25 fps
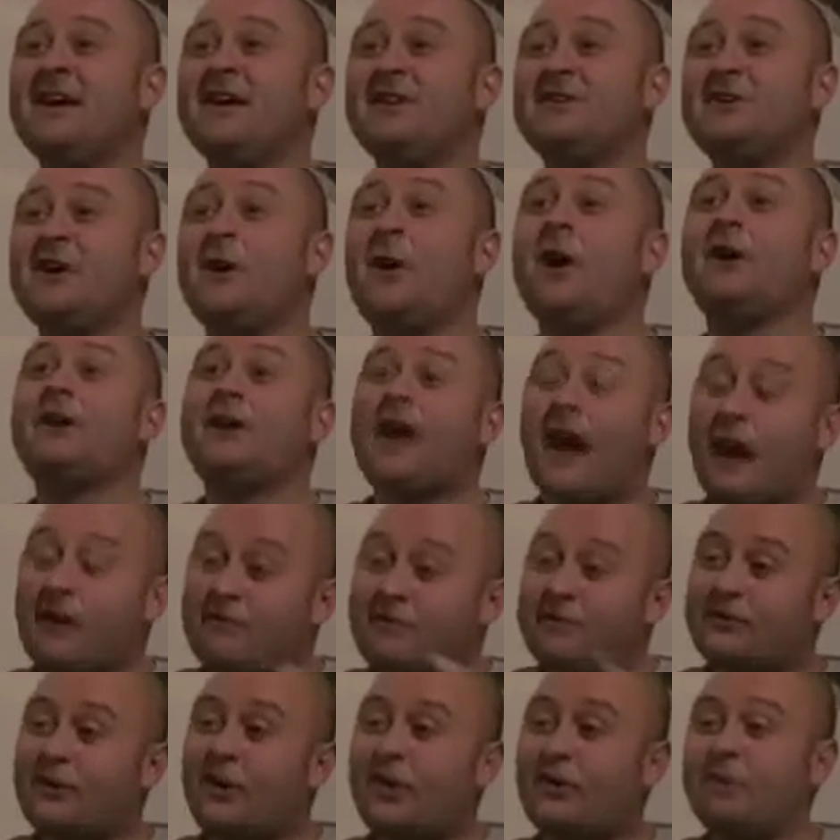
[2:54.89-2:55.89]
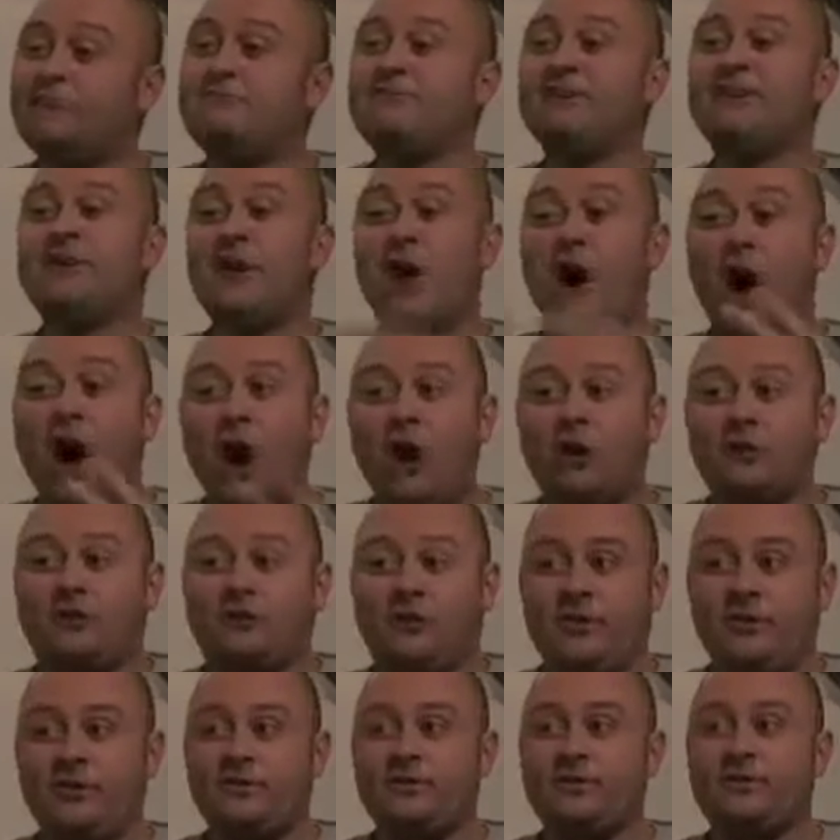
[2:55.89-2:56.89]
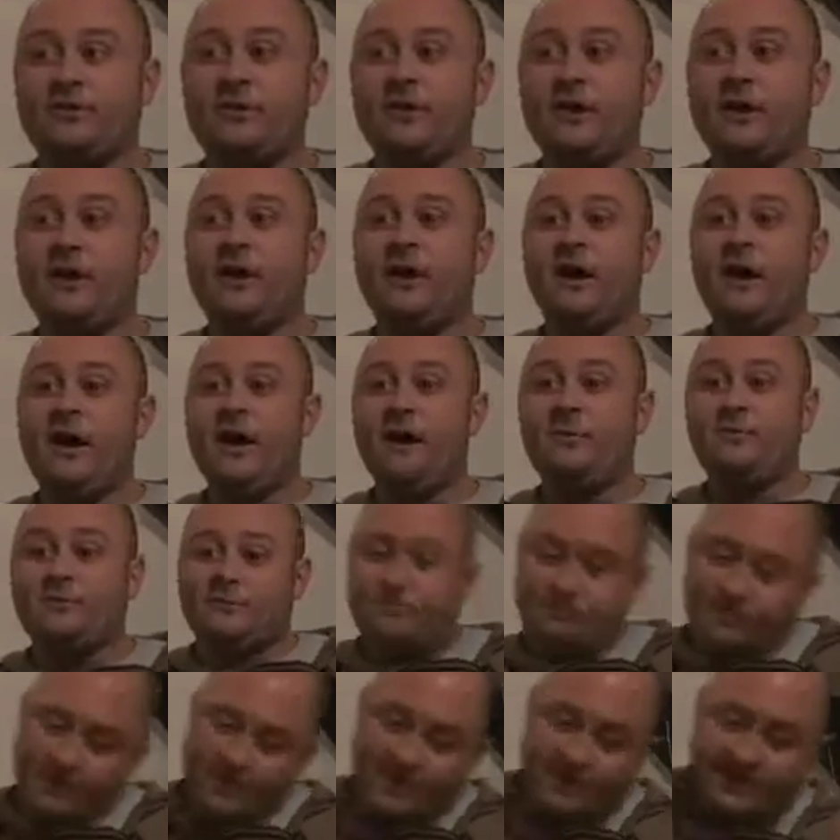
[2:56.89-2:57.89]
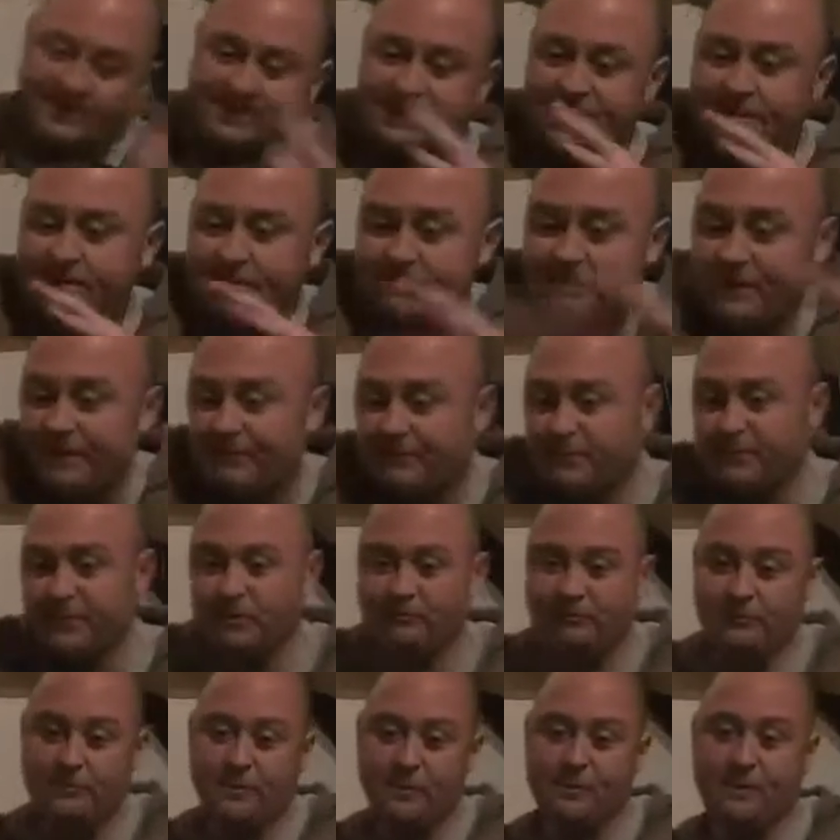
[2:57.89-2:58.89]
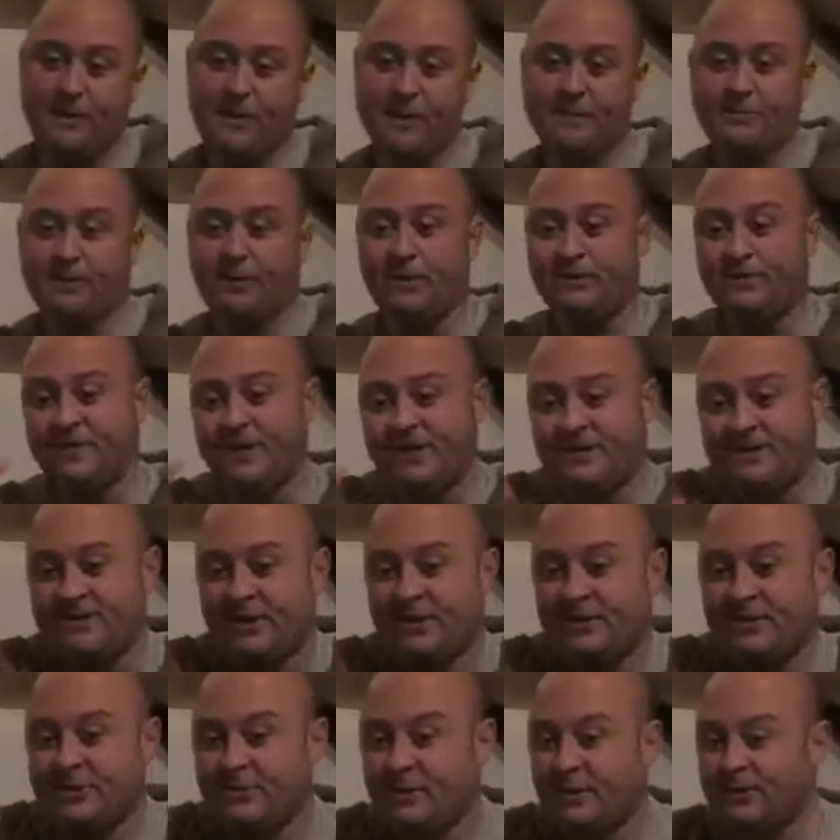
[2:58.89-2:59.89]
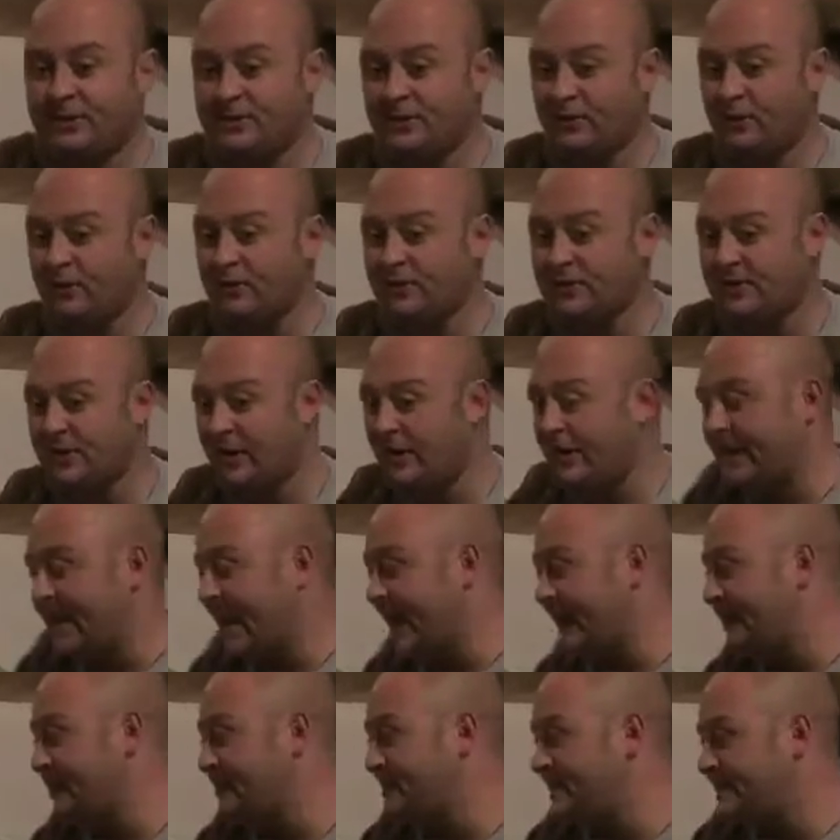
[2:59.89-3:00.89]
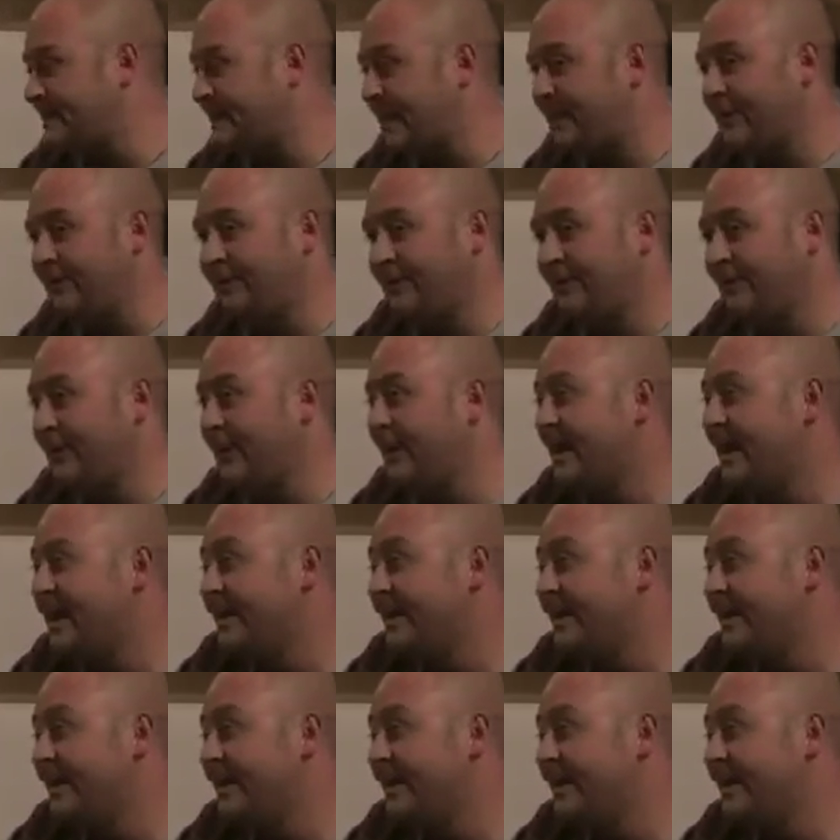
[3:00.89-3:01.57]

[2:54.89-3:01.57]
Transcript: So I carried on regardless, but it seemed to be from a group of people on this side, so I'd sort of slightly angled myself, and